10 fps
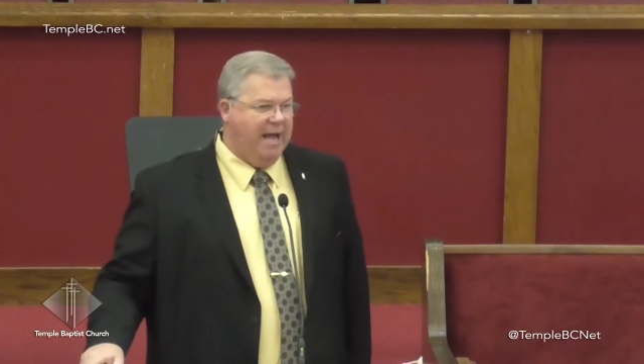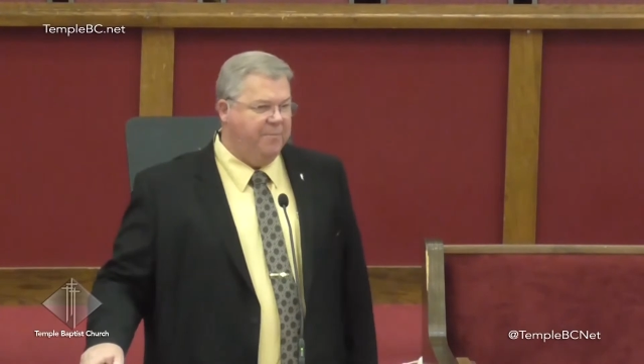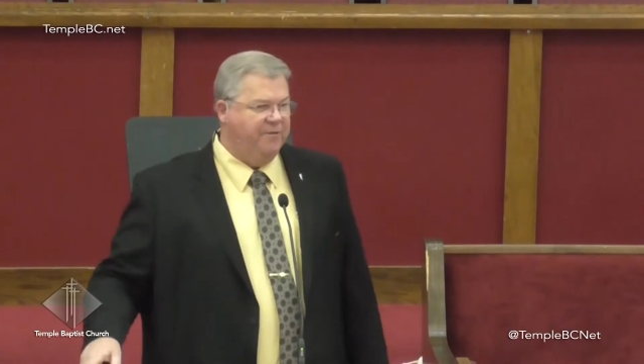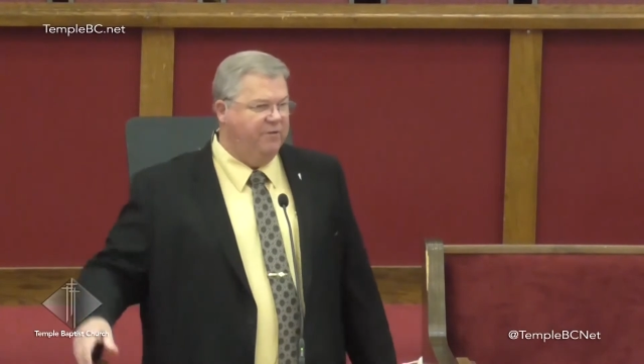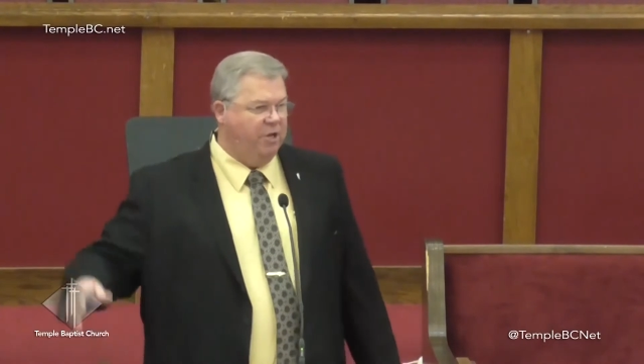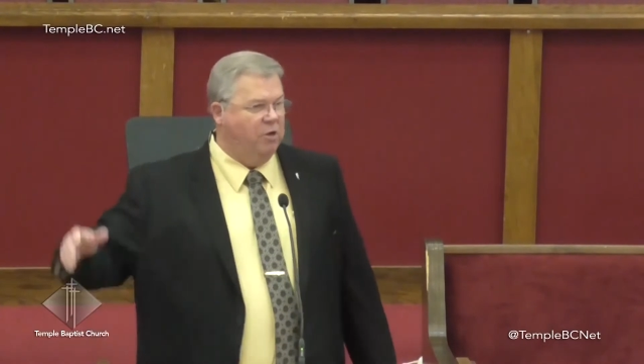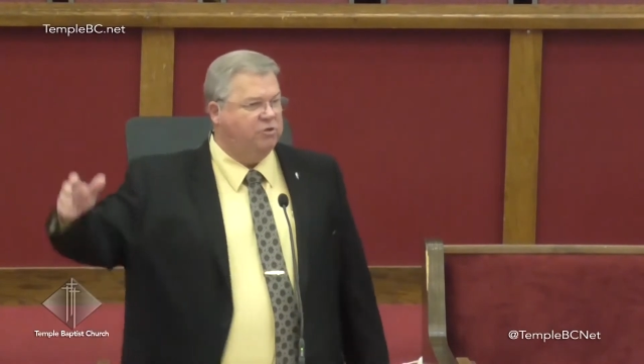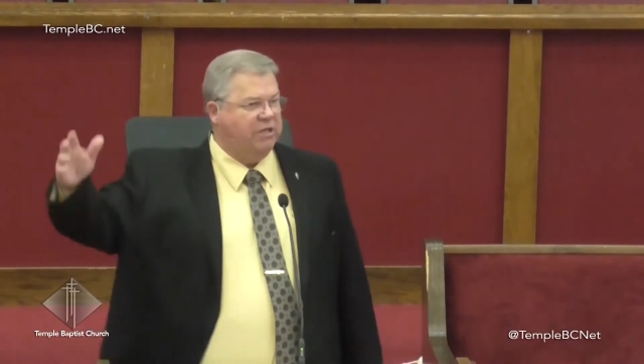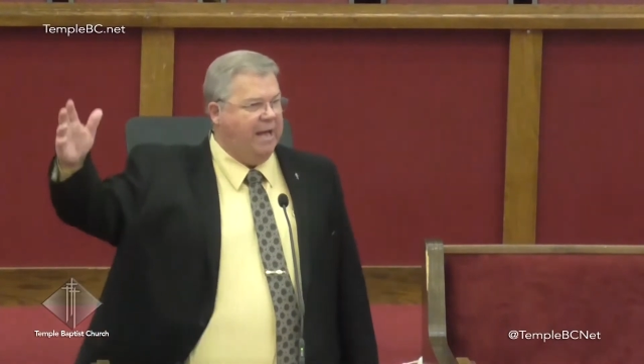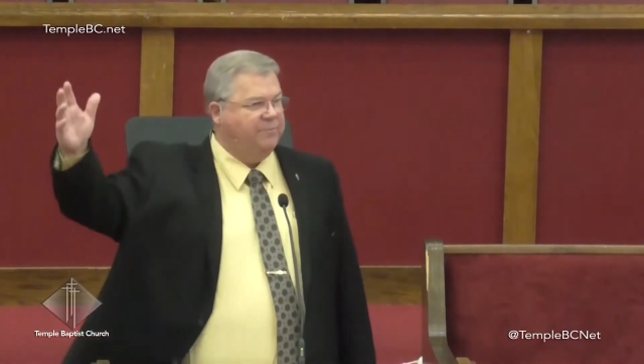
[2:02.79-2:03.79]
How many of you know
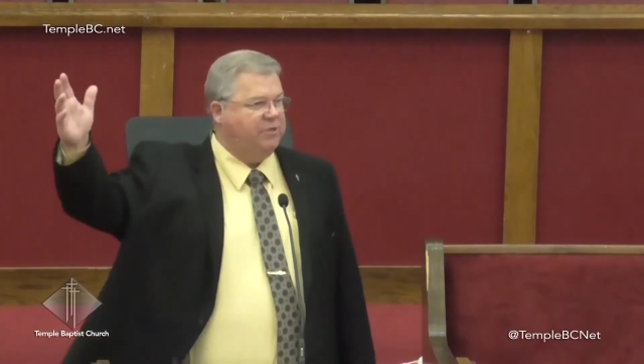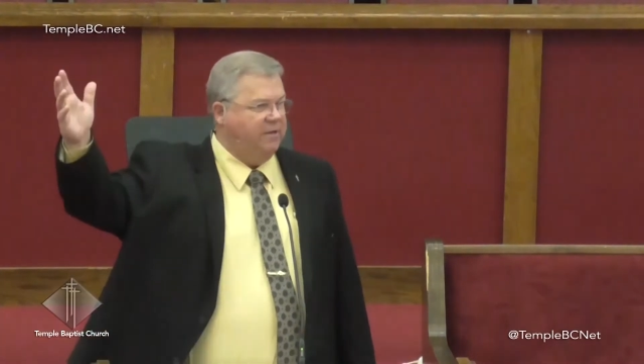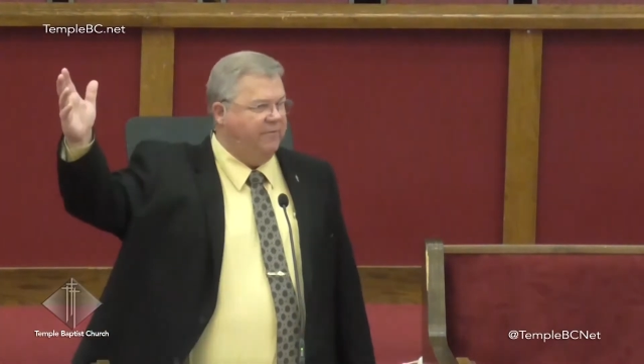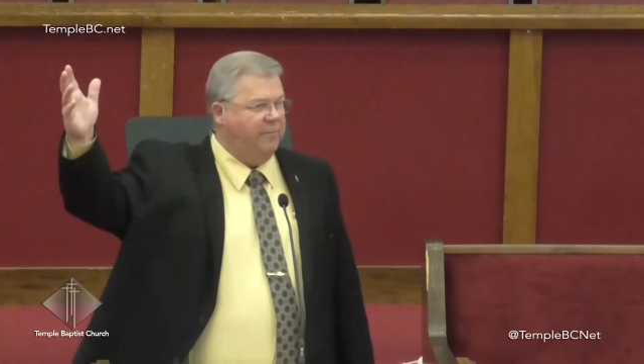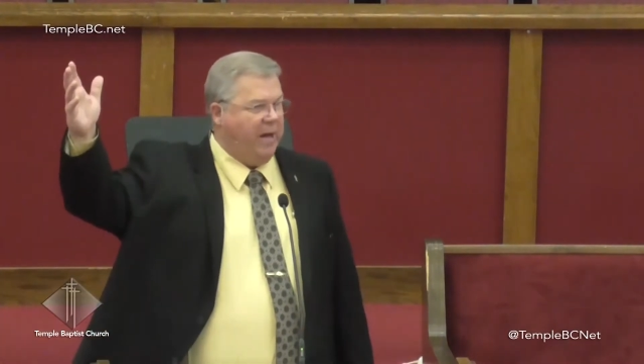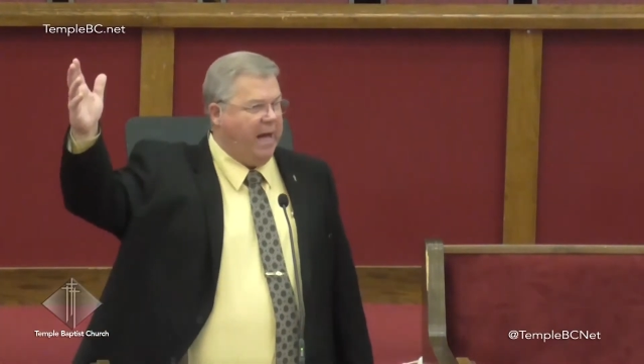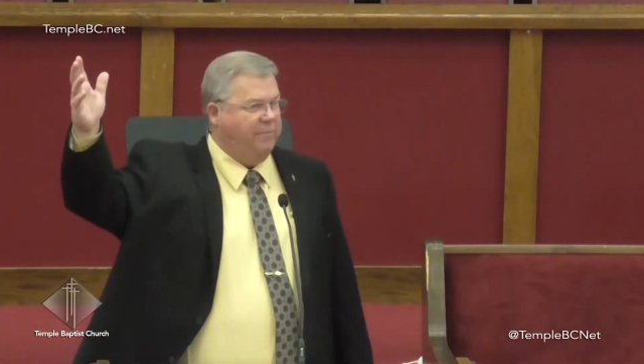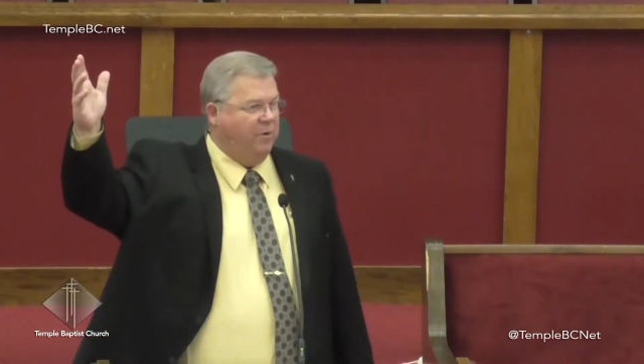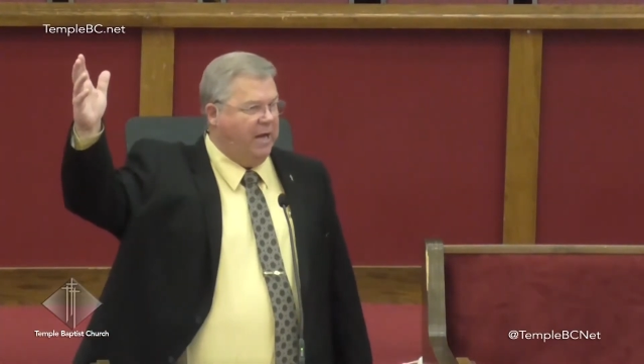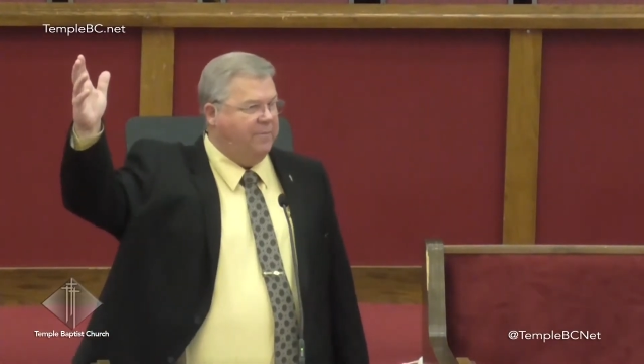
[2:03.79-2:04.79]
Samson of the
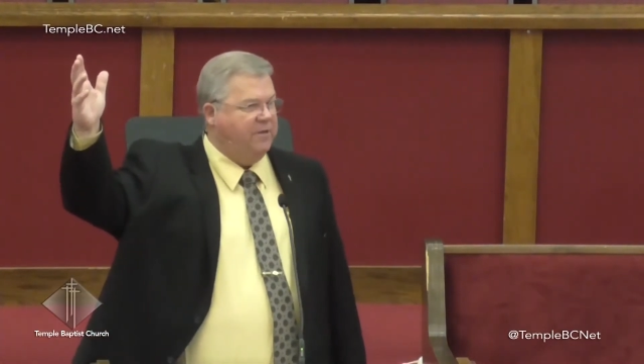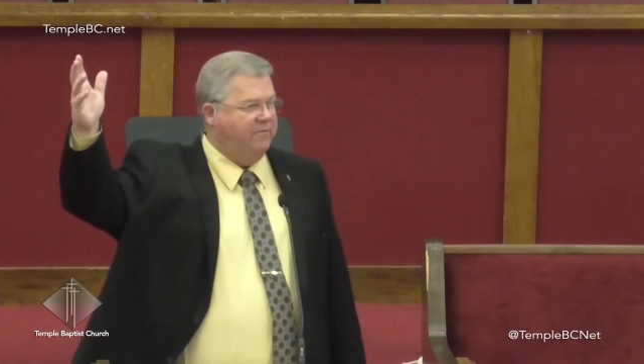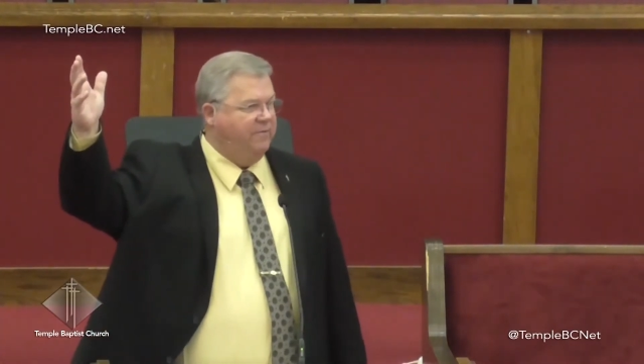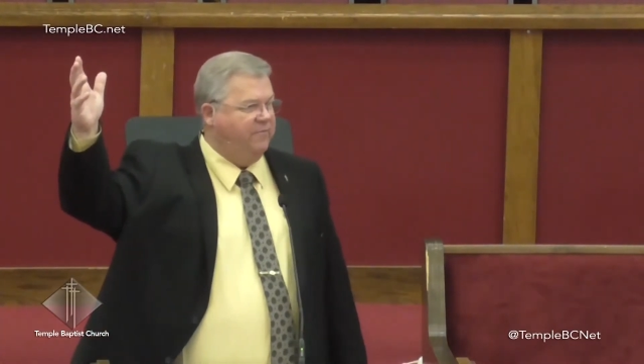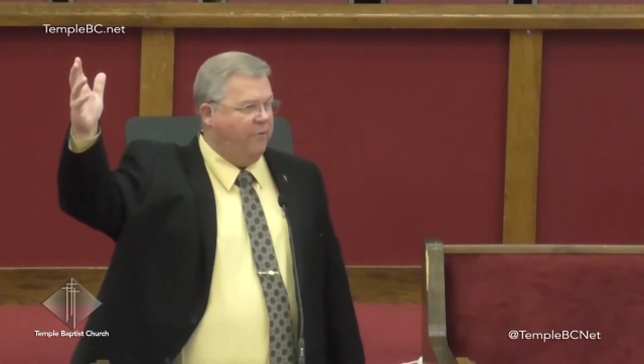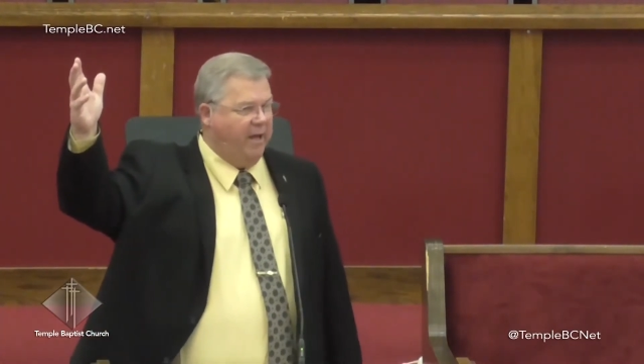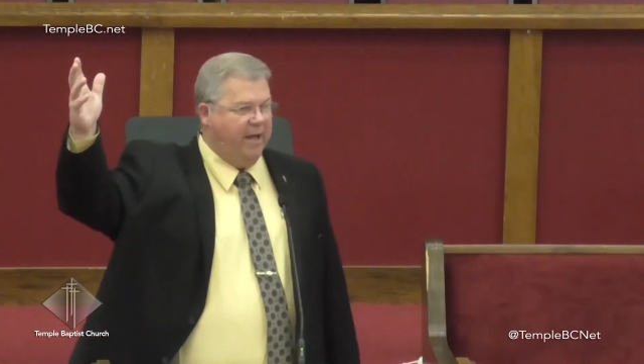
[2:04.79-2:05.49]
Bible? How many of you have